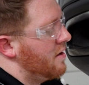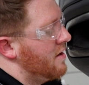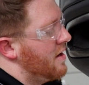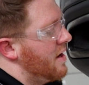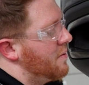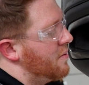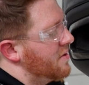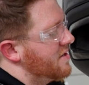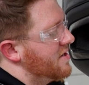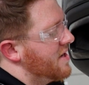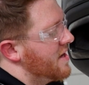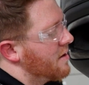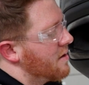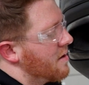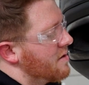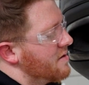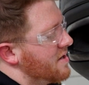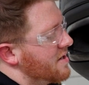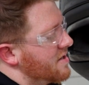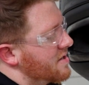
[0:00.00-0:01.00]
Now we'll take
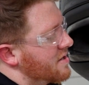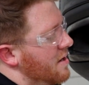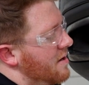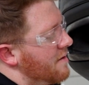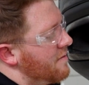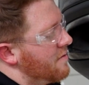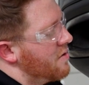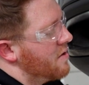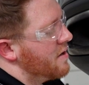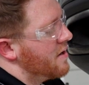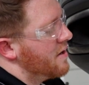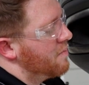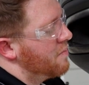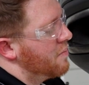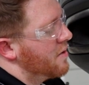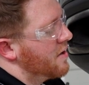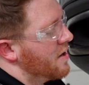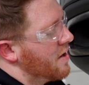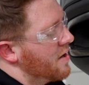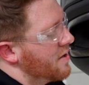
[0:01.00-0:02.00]
our dust cover and
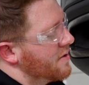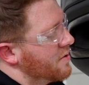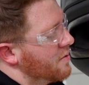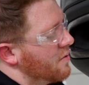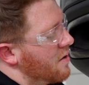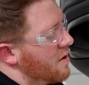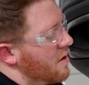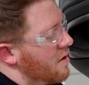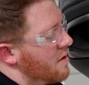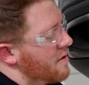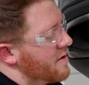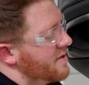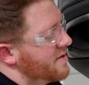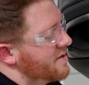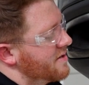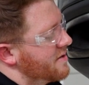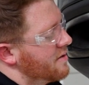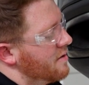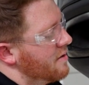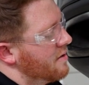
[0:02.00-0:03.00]
put it onto our
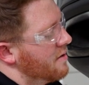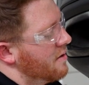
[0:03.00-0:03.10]
harness.